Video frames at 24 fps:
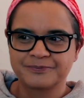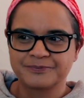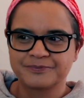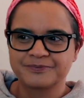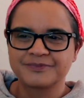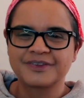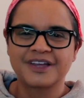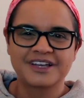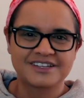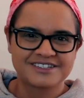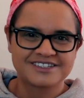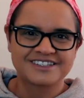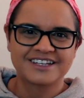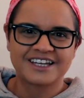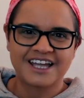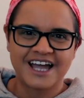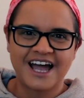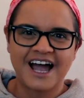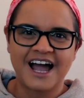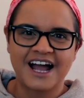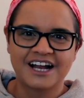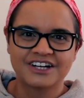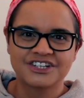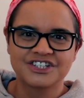That's the
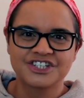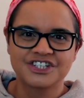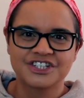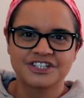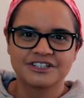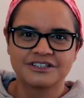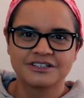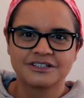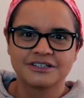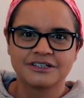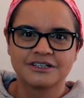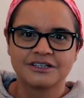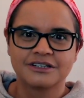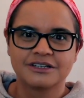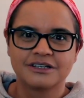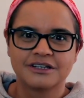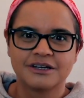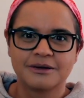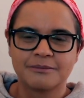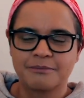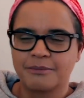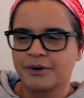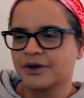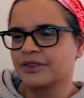catch.
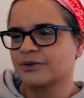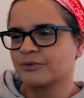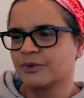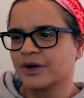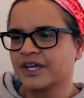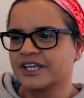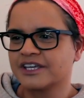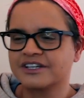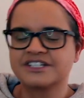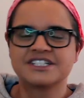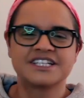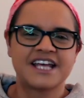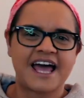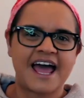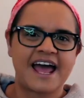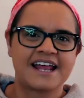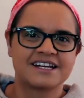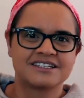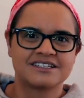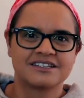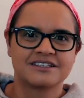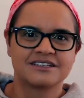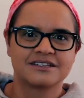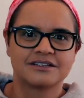By the way, you're dead.
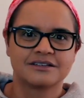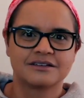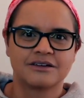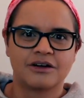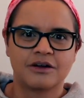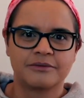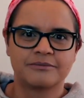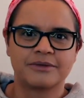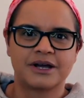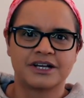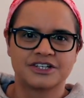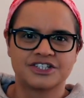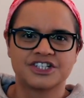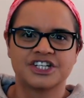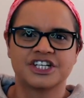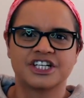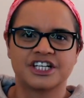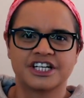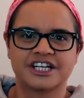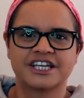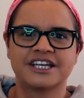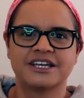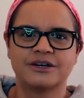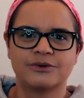I'm actually going
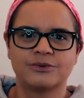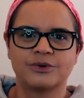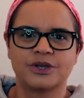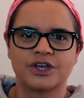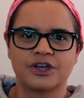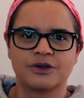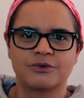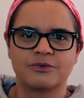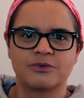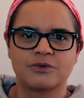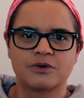to kill you.